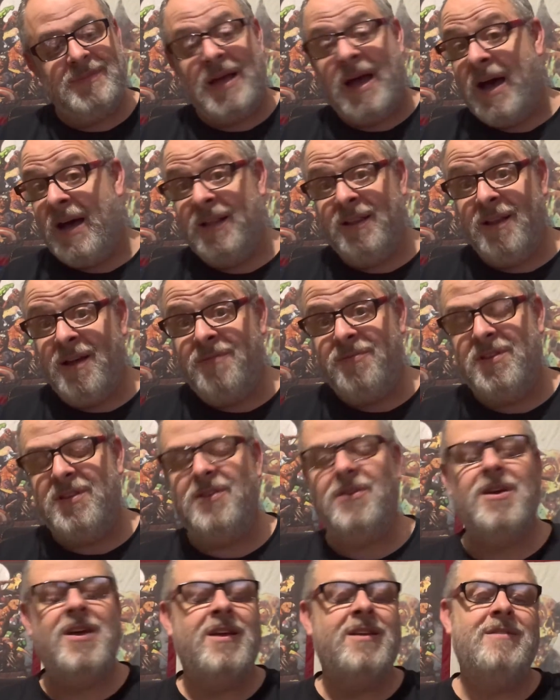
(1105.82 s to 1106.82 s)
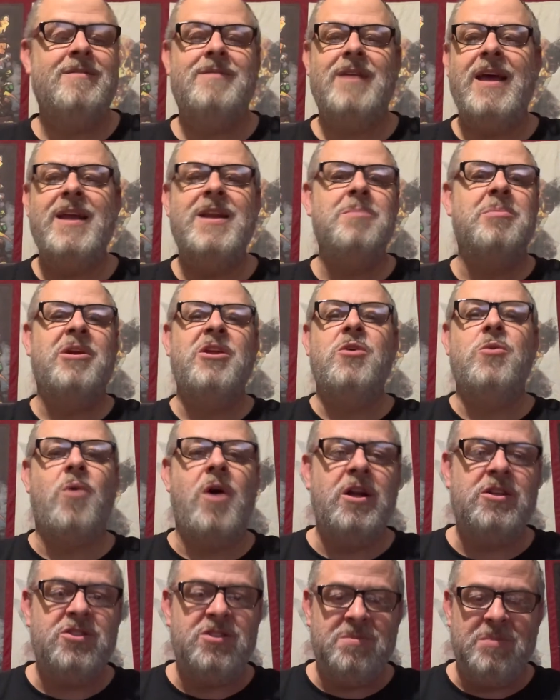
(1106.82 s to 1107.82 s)
I love it, and anybody who
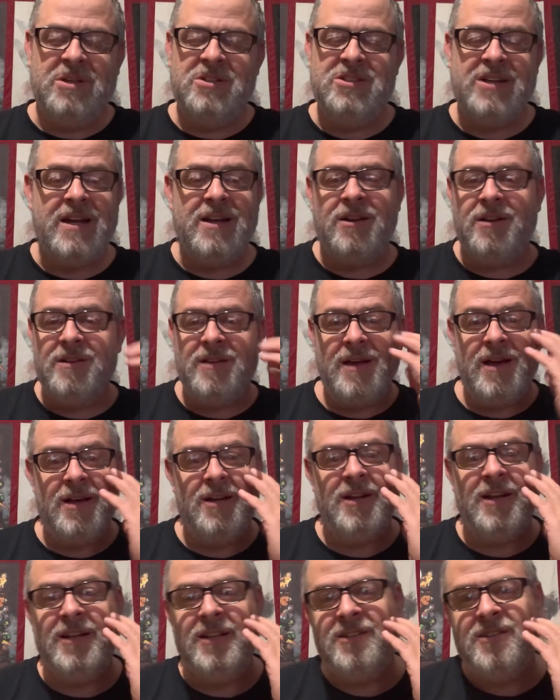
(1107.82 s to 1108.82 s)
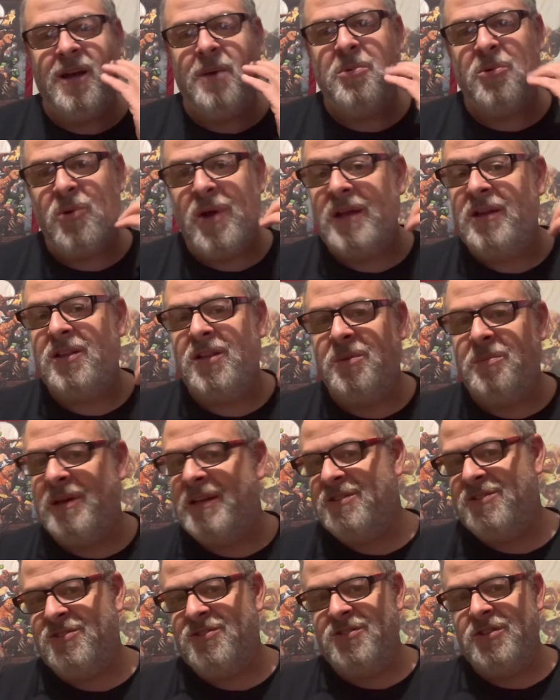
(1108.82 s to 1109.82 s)
watches my channel on any type of regular
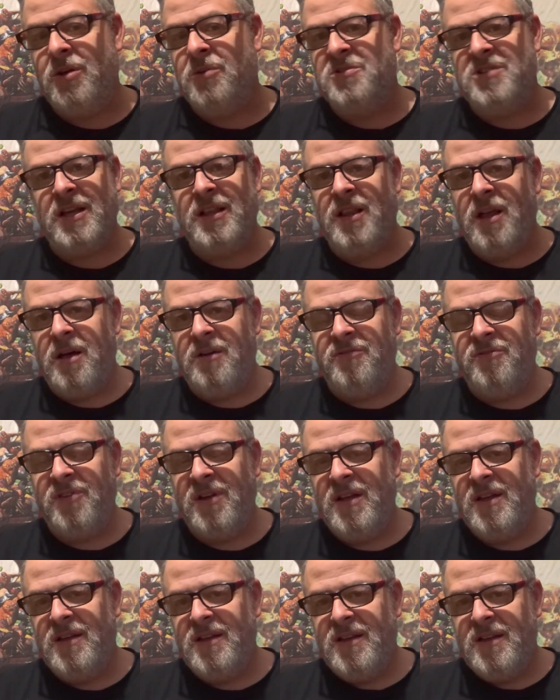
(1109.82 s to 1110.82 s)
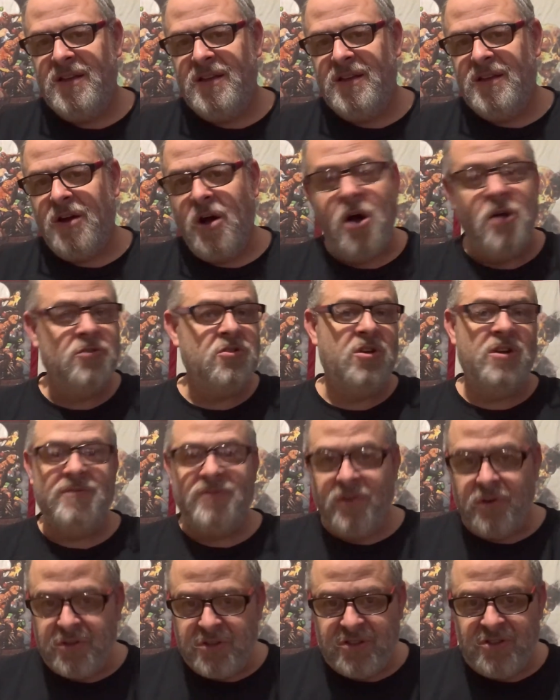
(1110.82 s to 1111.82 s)
basis knows I love alternate
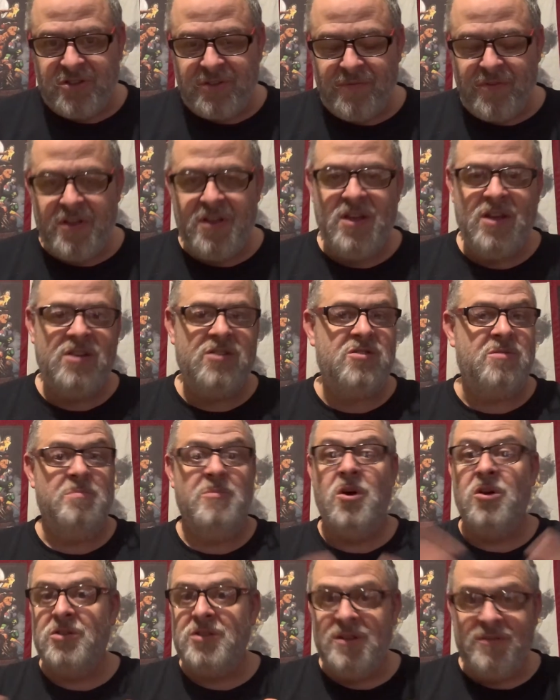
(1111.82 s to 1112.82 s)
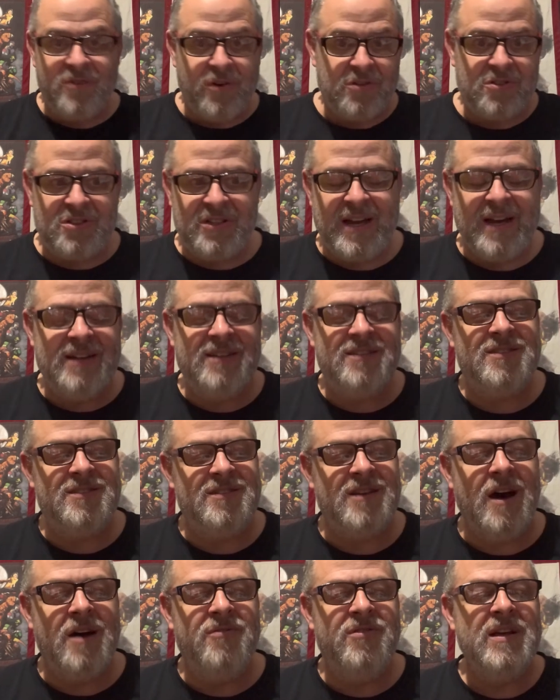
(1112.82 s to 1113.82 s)
versions of things, multiverse kind of
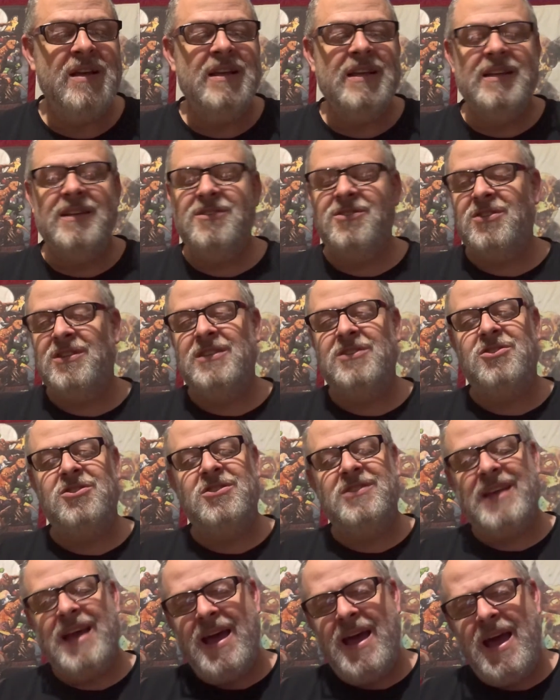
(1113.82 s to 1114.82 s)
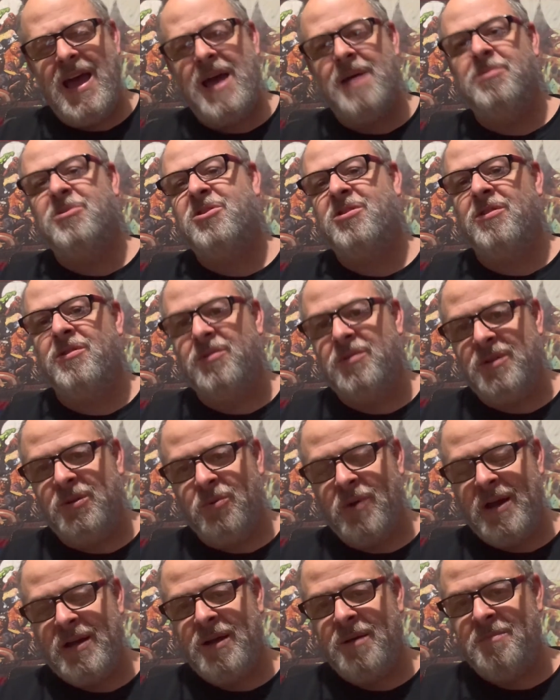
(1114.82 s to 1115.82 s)
stuff, so this is absolutely
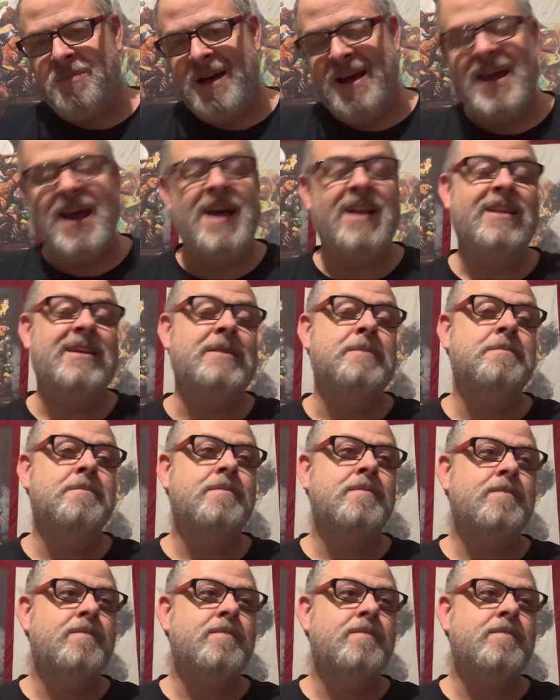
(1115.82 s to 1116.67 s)
right up my alley.